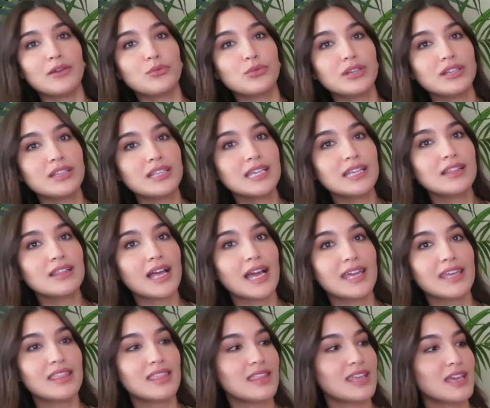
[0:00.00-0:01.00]
really
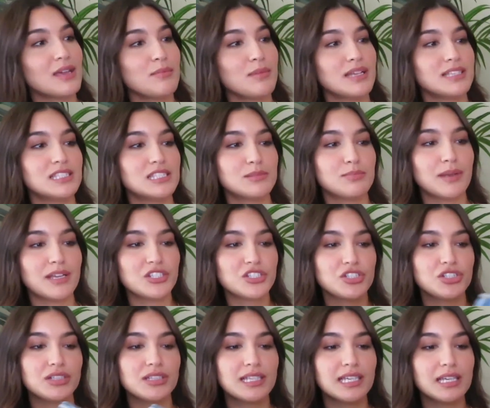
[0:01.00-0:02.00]
like them,
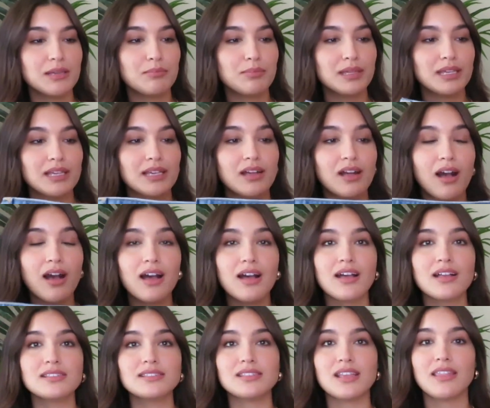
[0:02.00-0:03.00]
especially
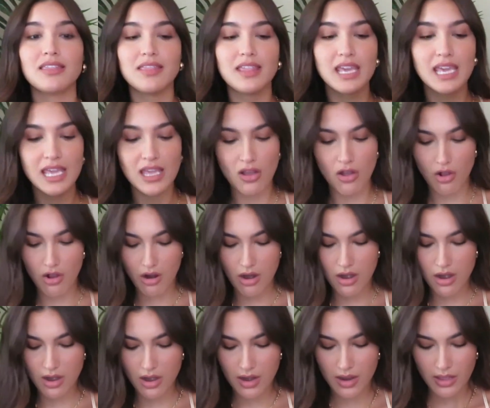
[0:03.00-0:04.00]
because they
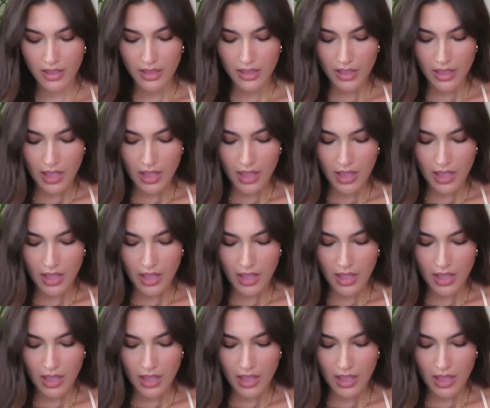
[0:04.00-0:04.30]
are